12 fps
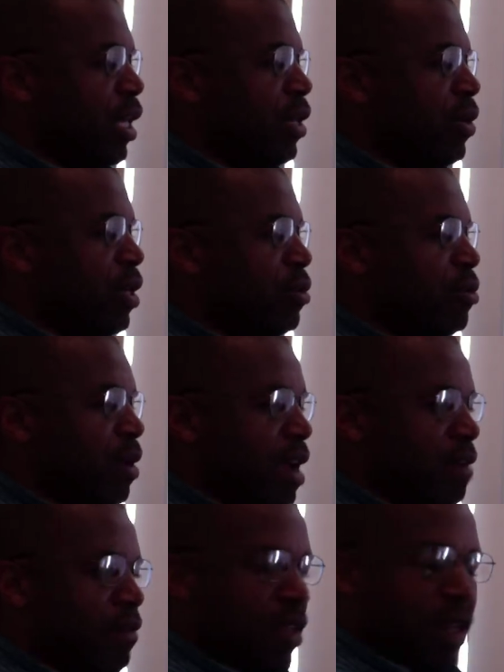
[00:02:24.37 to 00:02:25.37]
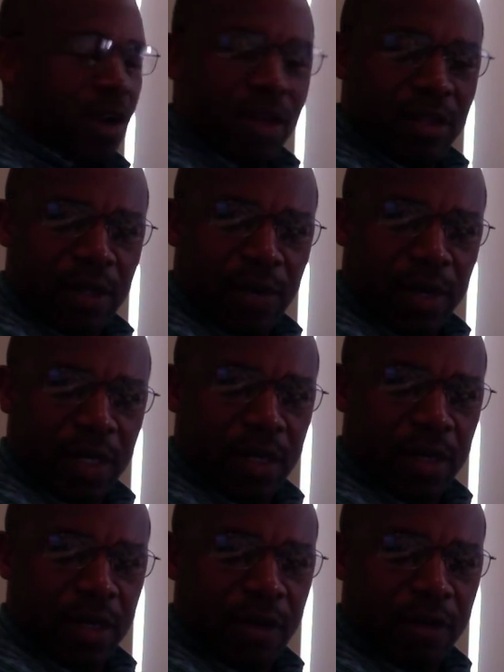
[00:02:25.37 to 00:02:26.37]
in order to arrive at the consequent
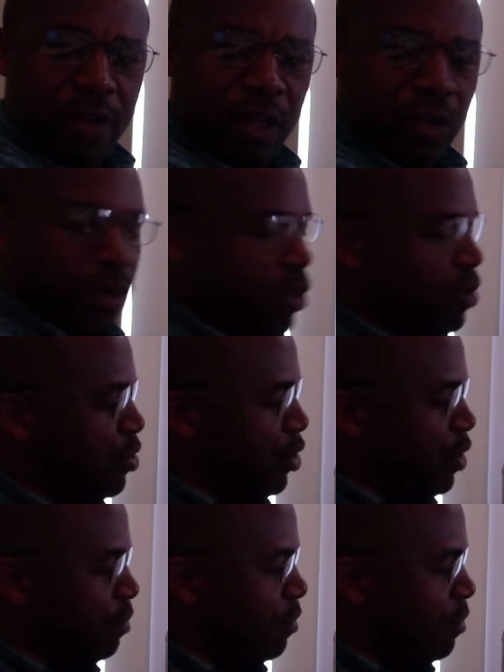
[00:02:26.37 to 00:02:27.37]
of that conclusion.